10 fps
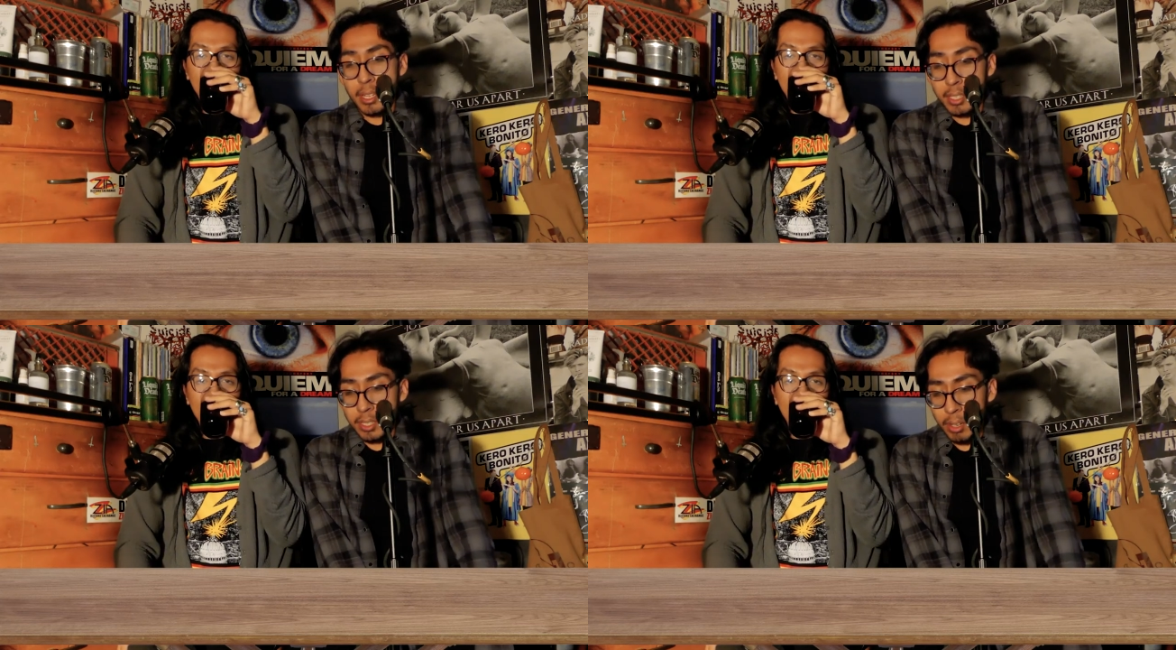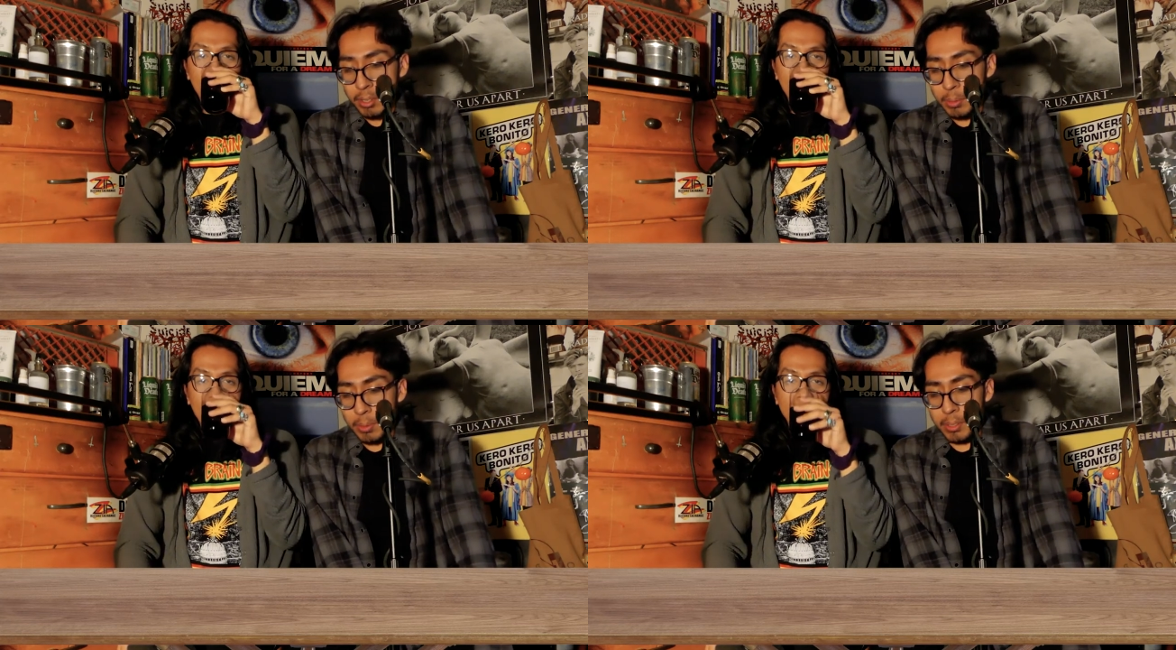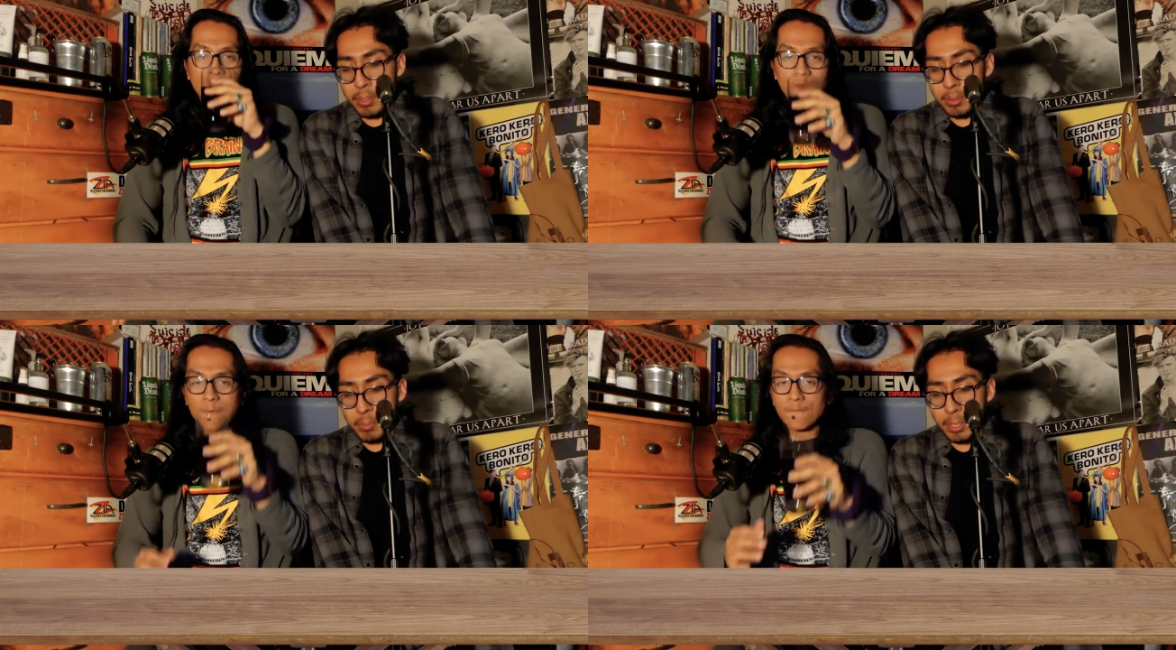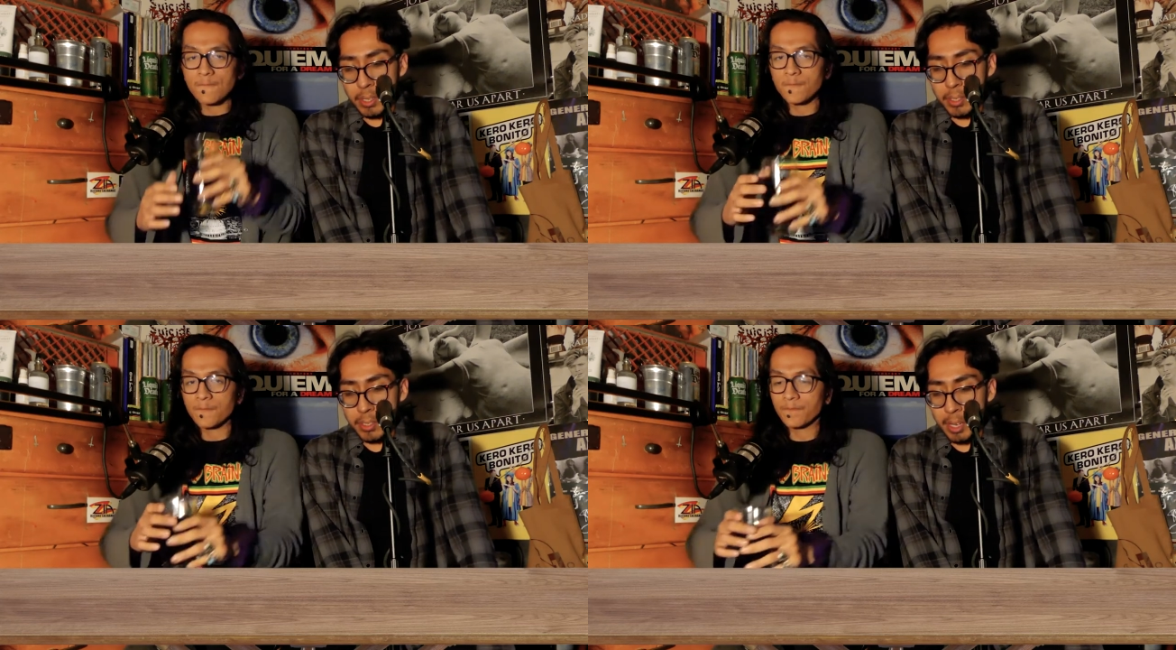Speaker 1: to talk to us
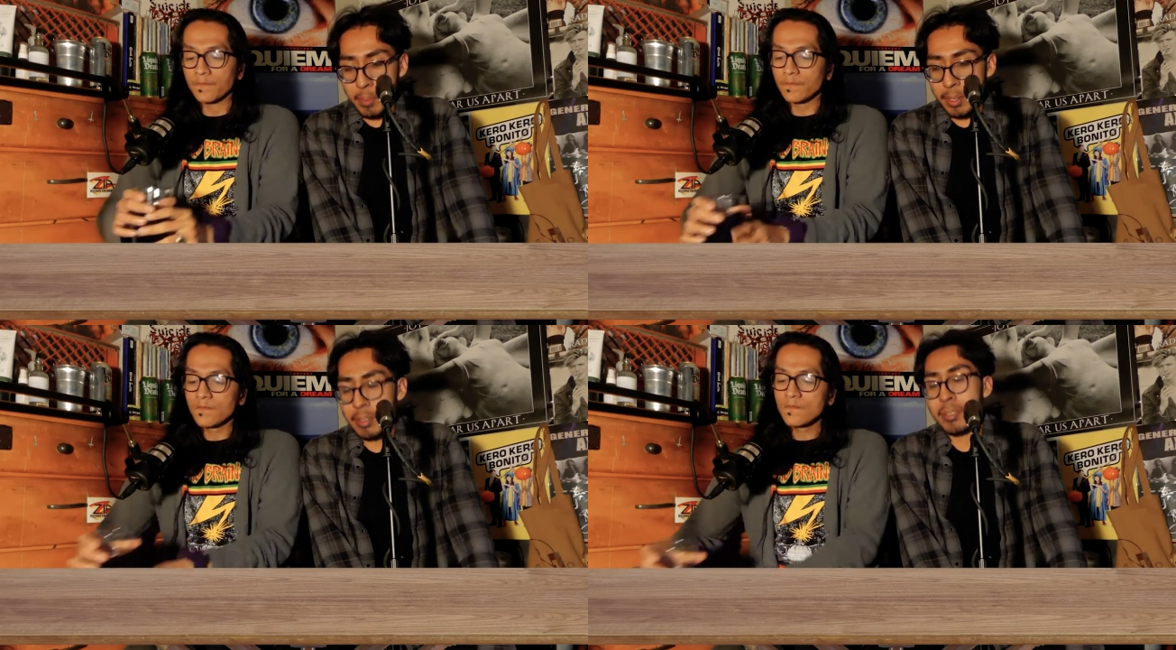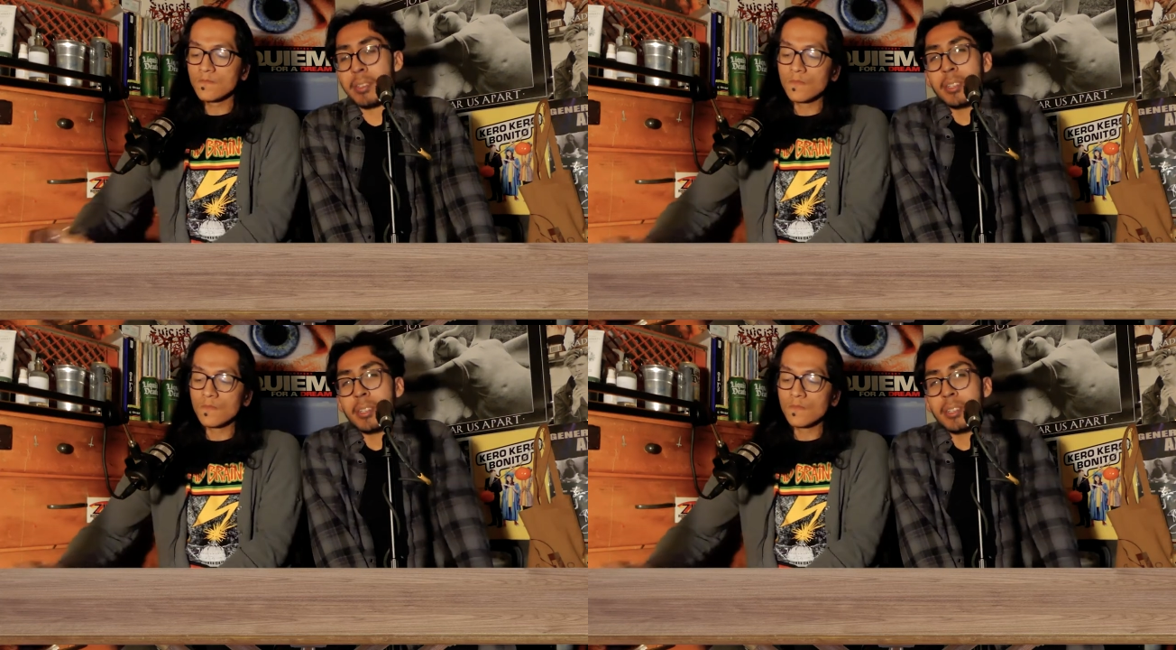because I mean,